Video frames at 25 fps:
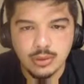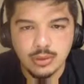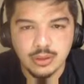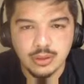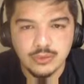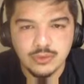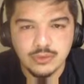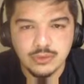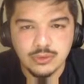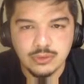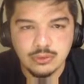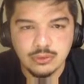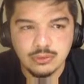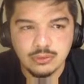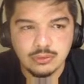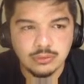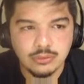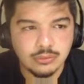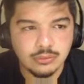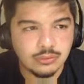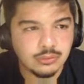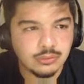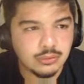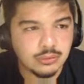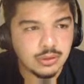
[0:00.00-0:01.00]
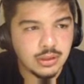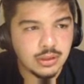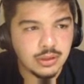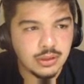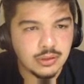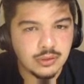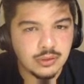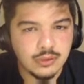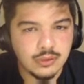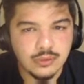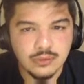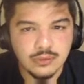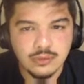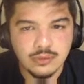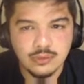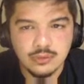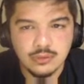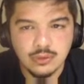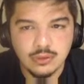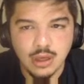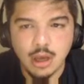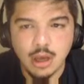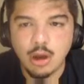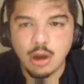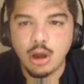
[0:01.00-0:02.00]
I'll do is
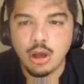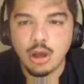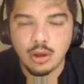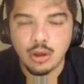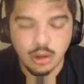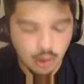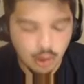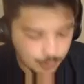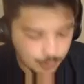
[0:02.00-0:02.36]
I'll